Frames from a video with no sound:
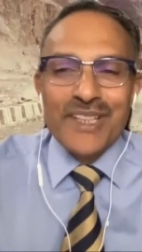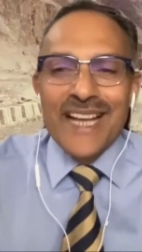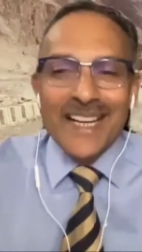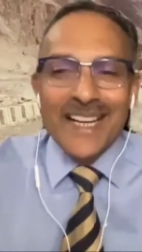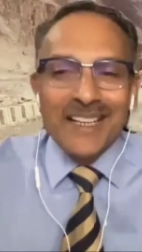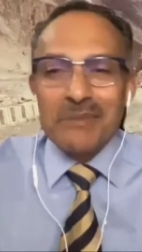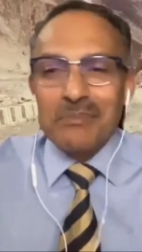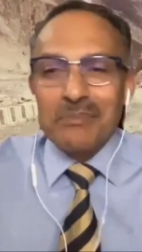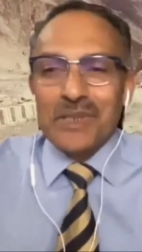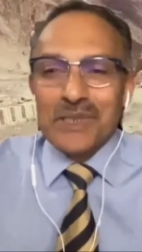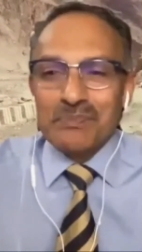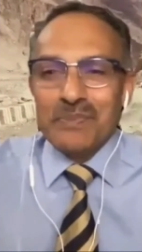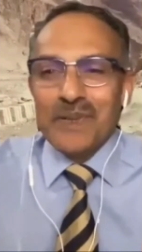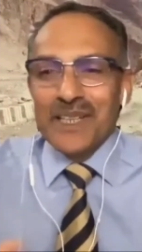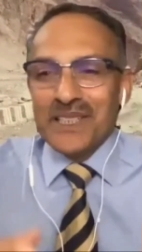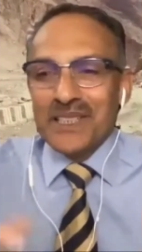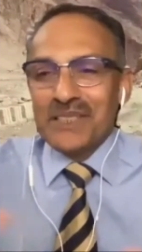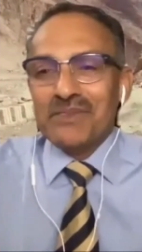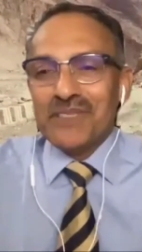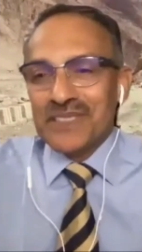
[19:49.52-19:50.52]
put that in
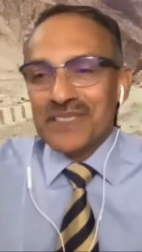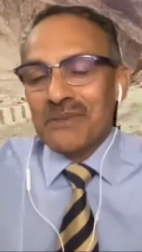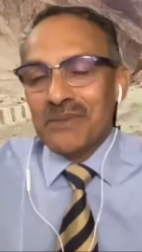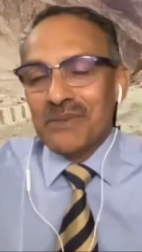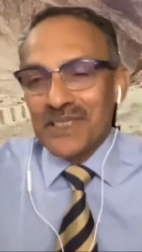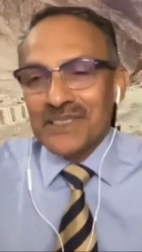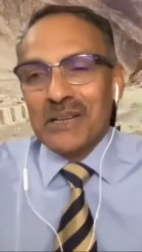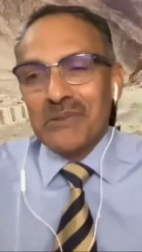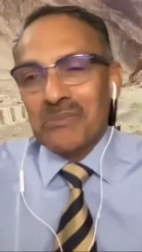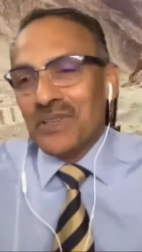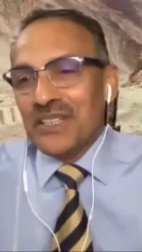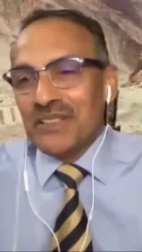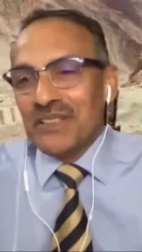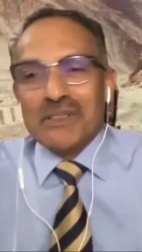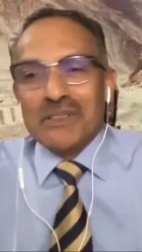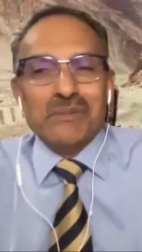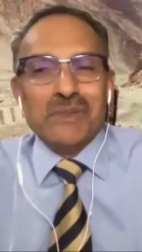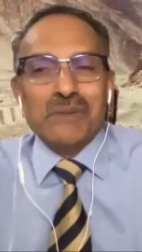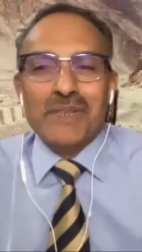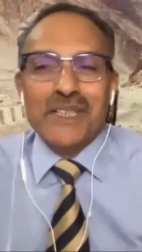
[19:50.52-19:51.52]
perspective with some example, it will
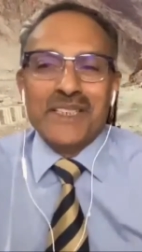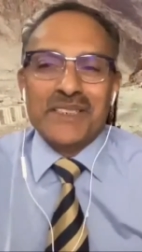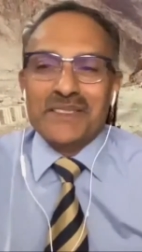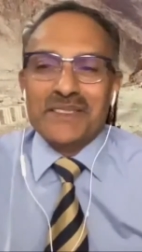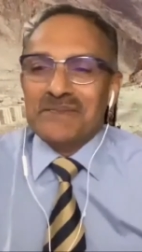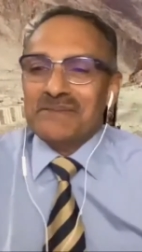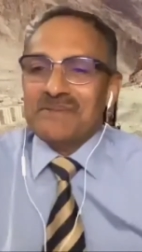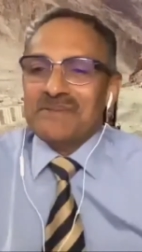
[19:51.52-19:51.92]
be better.